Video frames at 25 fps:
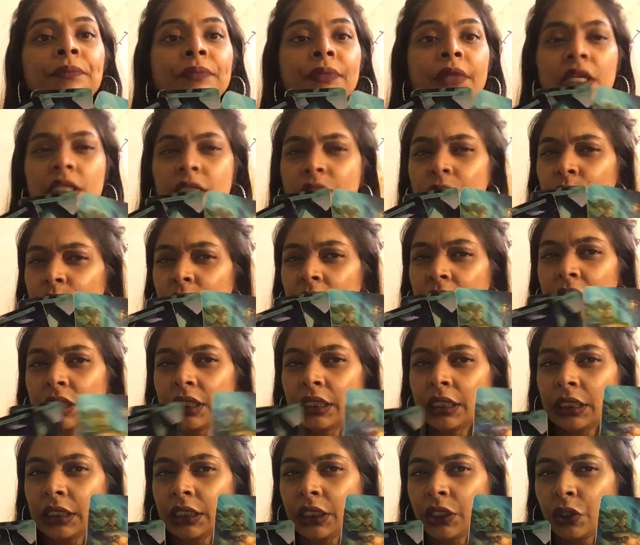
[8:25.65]
Is it really that
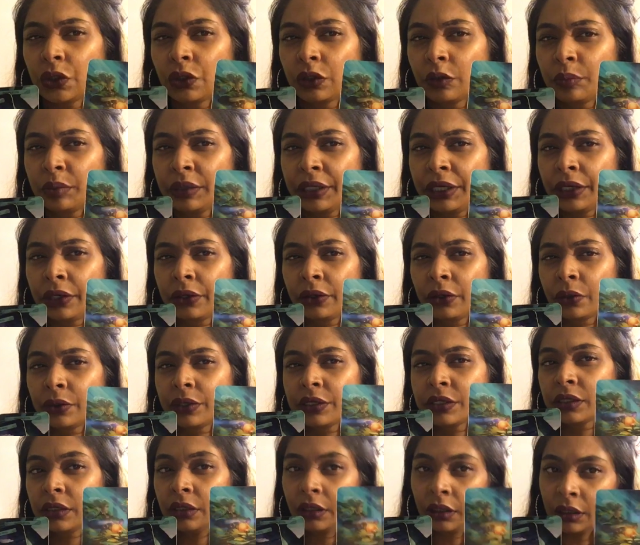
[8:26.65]
they think you're a player, or
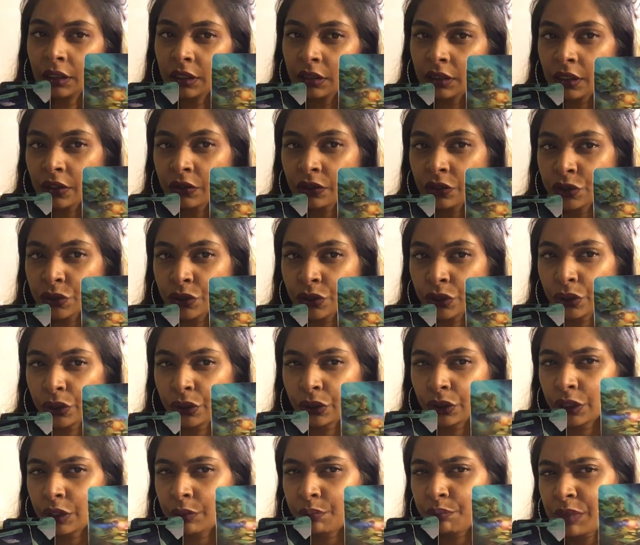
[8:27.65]
is it that they think that you're a
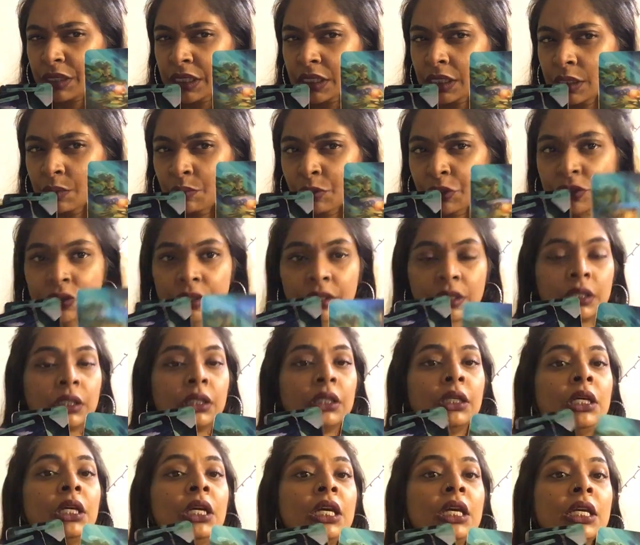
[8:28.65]
good business person?
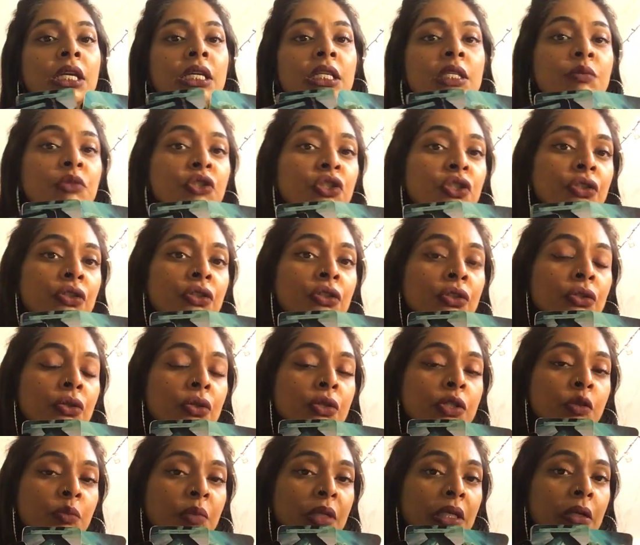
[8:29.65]
Because a magician could
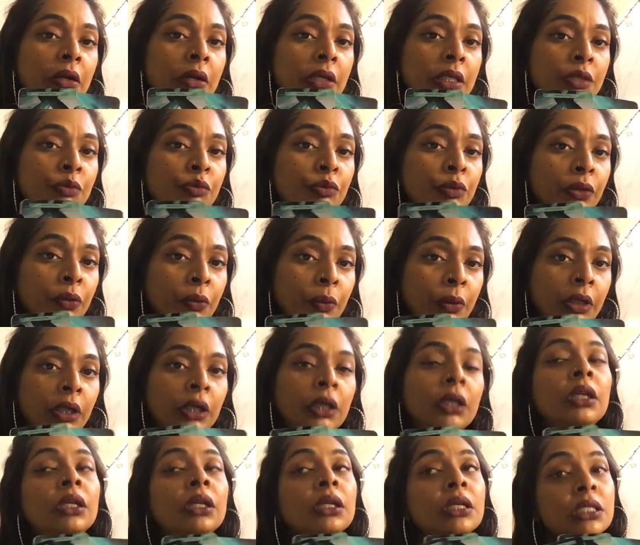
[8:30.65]
also be an entrepreneur.
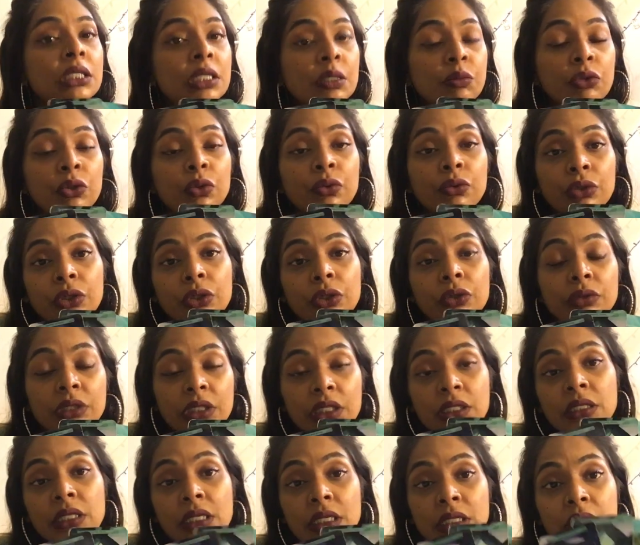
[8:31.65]
Someone who,
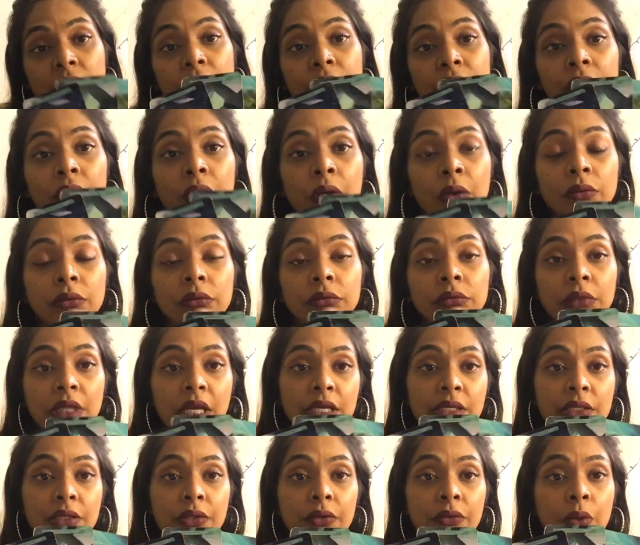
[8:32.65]
does things on their own,
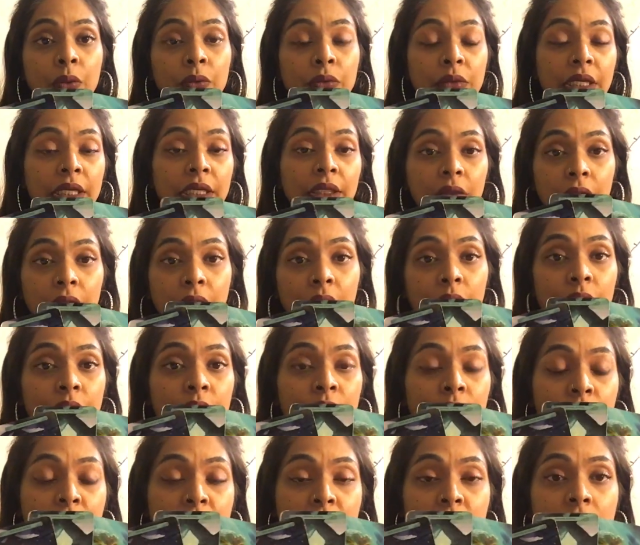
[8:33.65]
has their own,
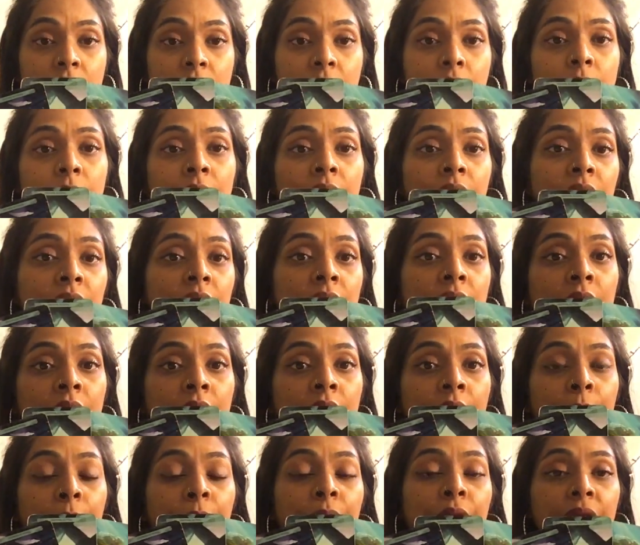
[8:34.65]
business going.
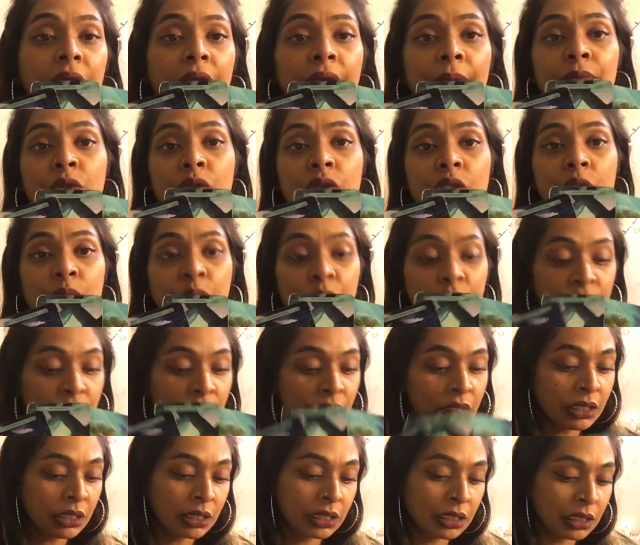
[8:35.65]
But yeah, so this person
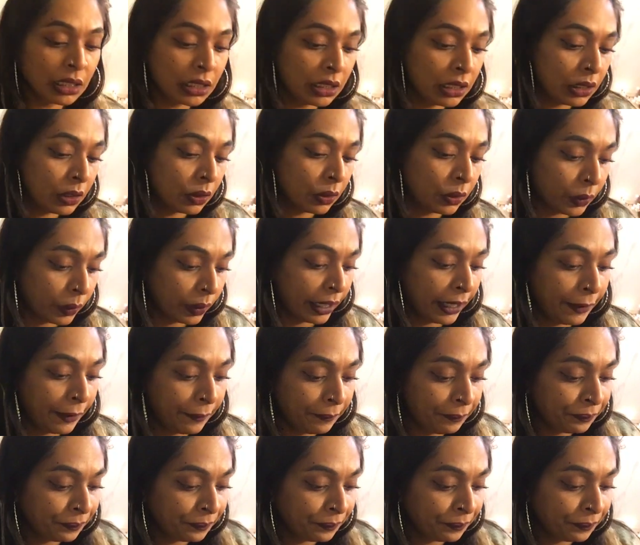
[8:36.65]
needs to heal, okay?